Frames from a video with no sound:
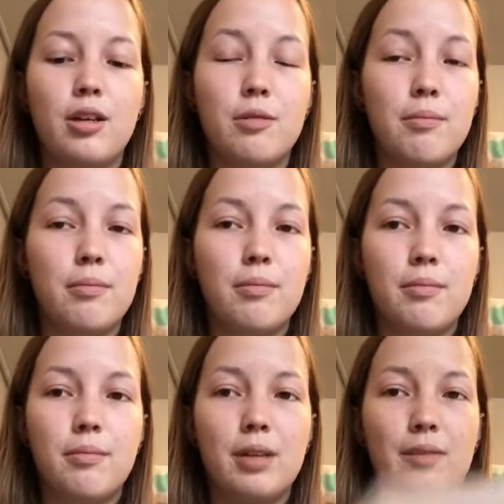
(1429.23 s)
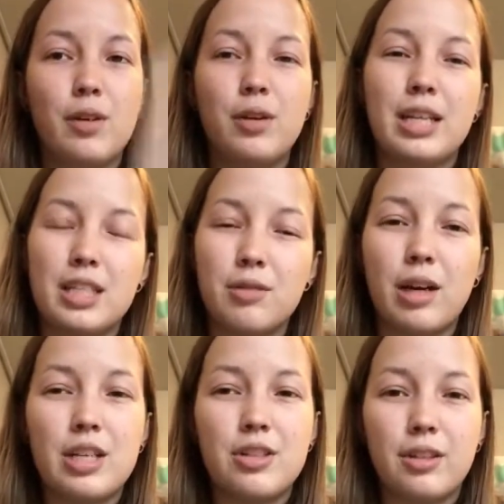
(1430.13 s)
even though you guessed it
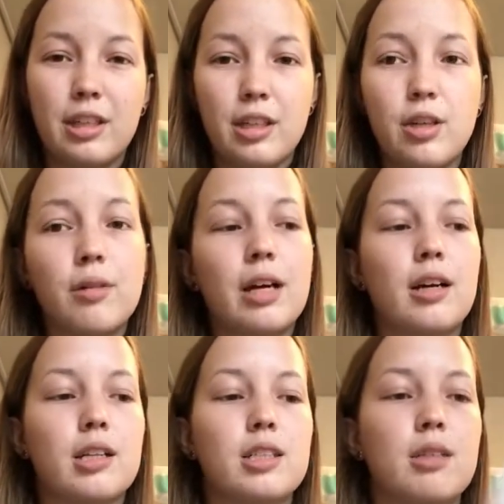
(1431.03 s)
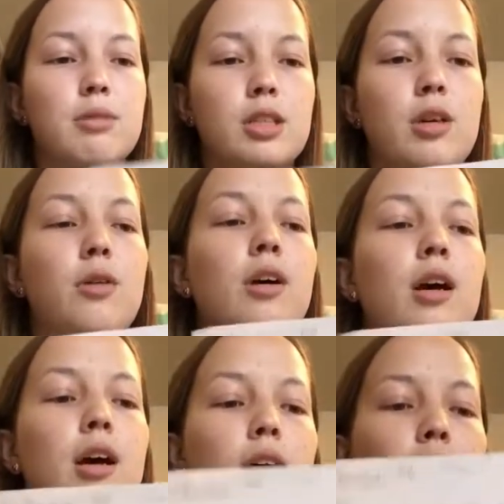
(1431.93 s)
right, you still need to know that concept. So
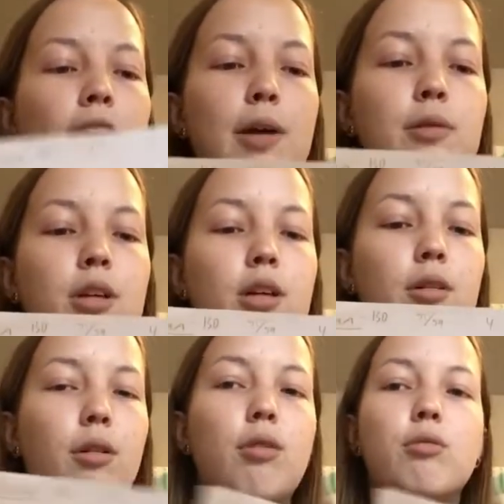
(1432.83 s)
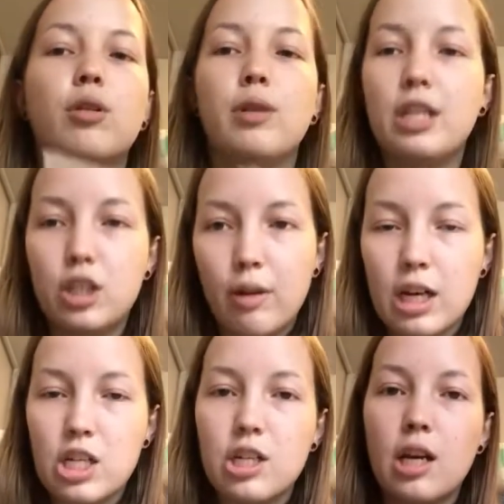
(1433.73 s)
I would go through each
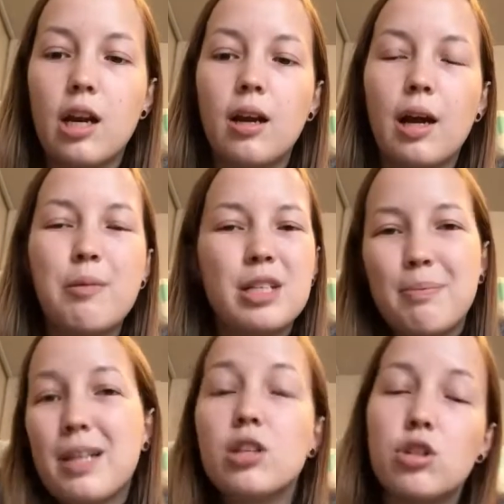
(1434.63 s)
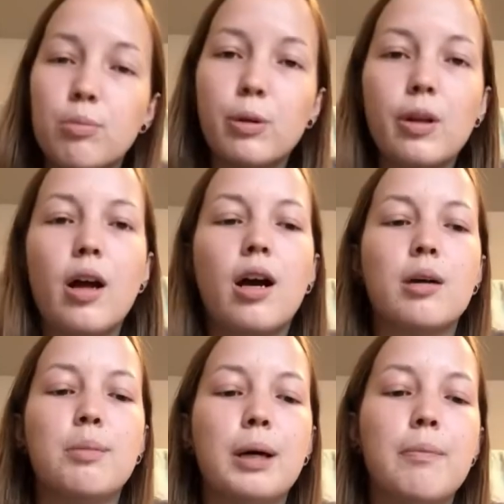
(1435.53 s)
question. I wouldn't spend super
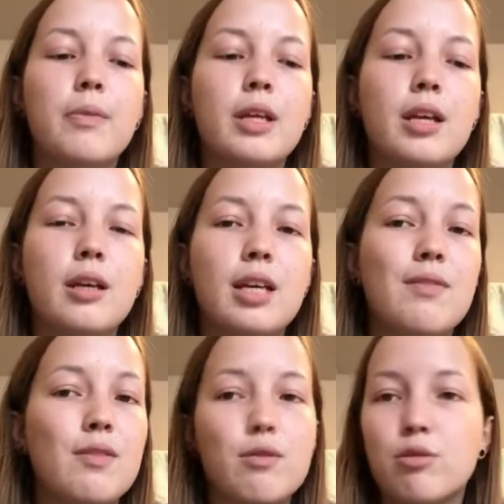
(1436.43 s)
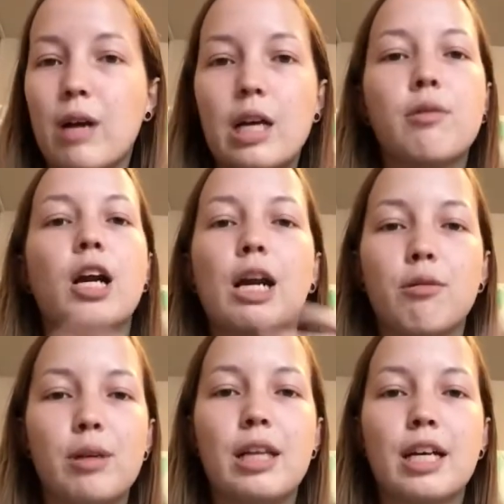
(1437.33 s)
long, but even if it was right or wrong,
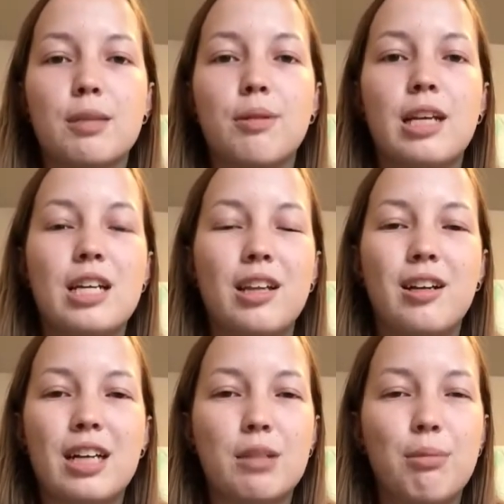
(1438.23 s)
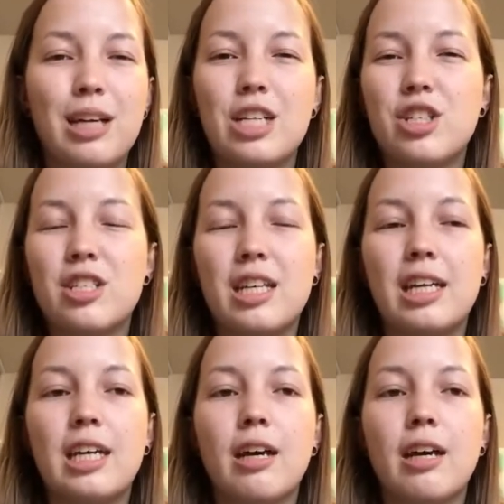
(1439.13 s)
I'd read the little explanations they'd